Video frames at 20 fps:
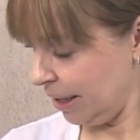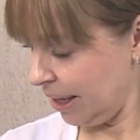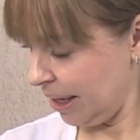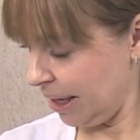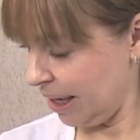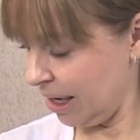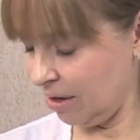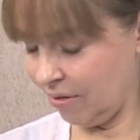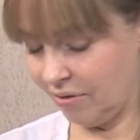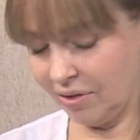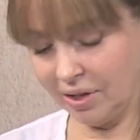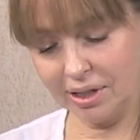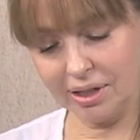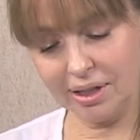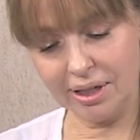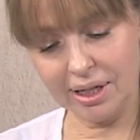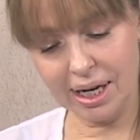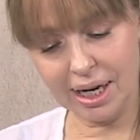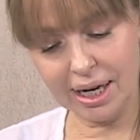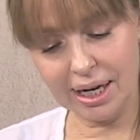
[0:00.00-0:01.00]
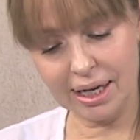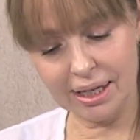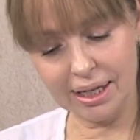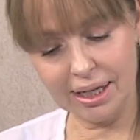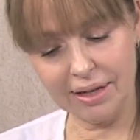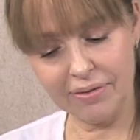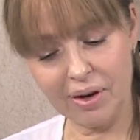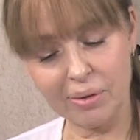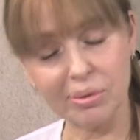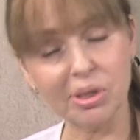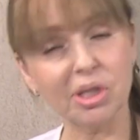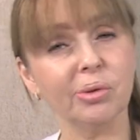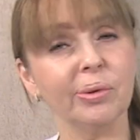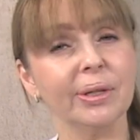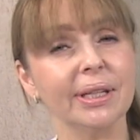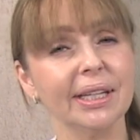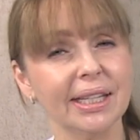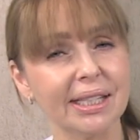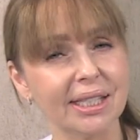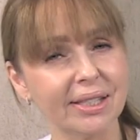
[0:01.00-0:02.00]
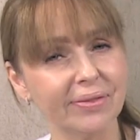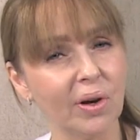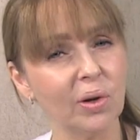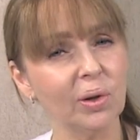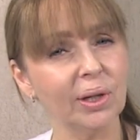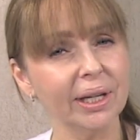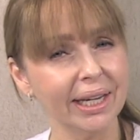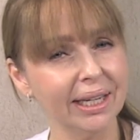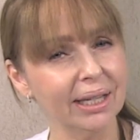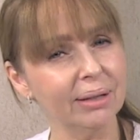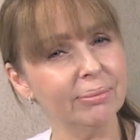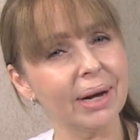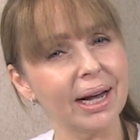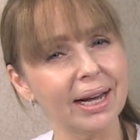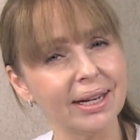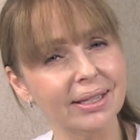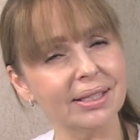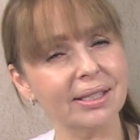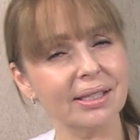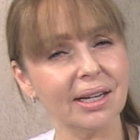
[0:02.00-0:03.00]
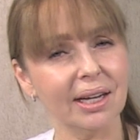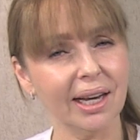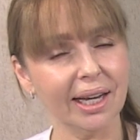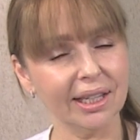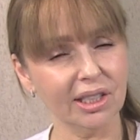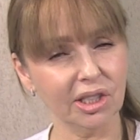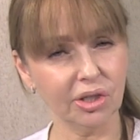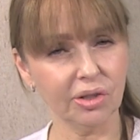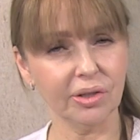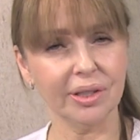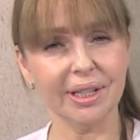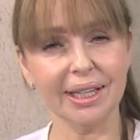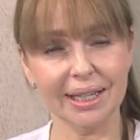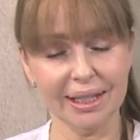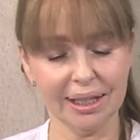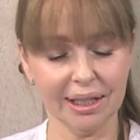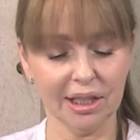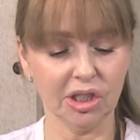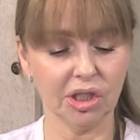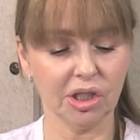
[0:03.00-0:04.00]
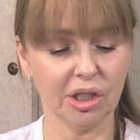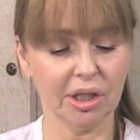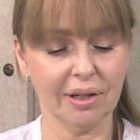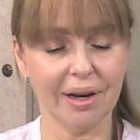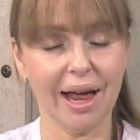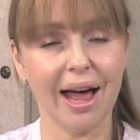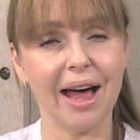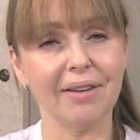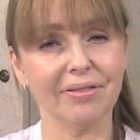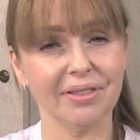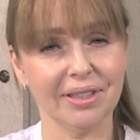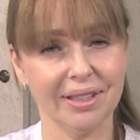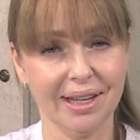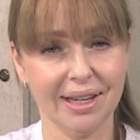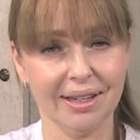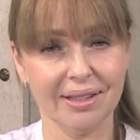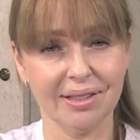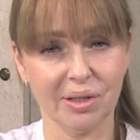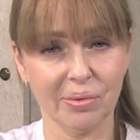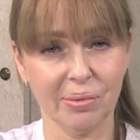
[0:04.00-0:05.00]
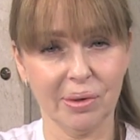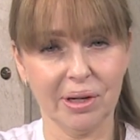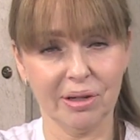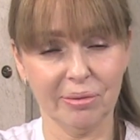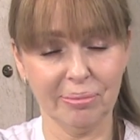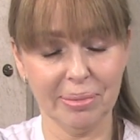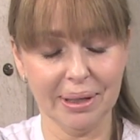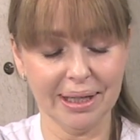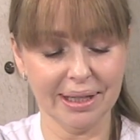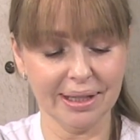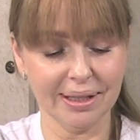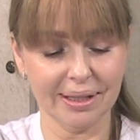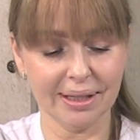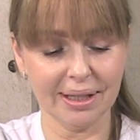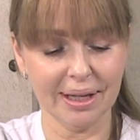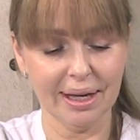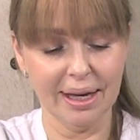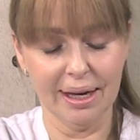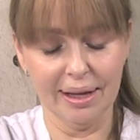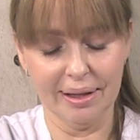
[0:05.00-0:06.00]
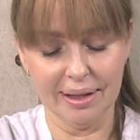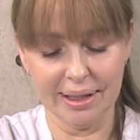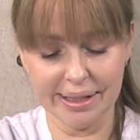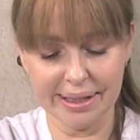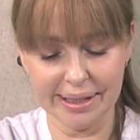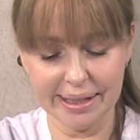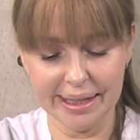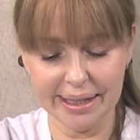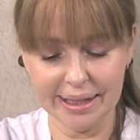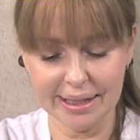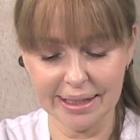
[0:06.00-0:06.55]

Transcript: Even if I was doing the exfoliating mask, I like to do the healing gel after that as well, because the skin